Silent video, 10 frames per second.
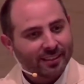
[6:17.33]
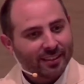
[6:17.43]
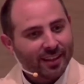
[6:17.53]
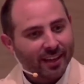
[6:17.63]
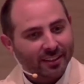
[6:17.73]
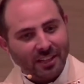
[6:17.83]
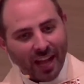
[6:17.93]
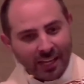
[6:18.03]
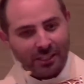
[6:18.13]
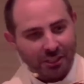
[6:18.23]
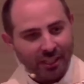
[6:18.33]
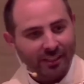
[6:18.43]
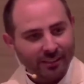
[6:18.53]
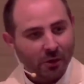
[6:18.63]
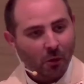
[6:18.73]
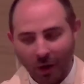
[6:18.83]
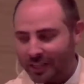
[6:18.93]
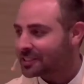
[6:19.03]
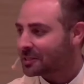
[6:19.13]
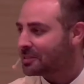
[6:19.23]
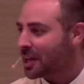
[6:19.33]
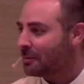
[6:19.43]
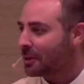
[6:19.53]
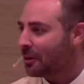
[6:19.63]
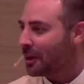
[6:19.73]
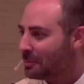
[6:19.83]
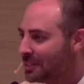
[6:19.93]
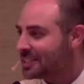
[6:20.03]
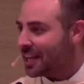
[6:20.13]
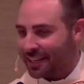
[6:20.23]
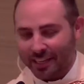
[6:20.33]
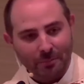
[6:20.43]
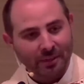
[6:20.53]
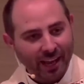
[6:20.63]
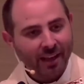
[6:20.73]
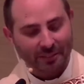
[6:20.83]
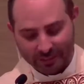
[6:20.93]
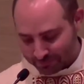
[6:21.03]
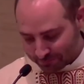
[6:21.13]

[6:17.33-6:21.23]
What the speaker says: And Elijah, quite some time ago, had been taken up into heaven.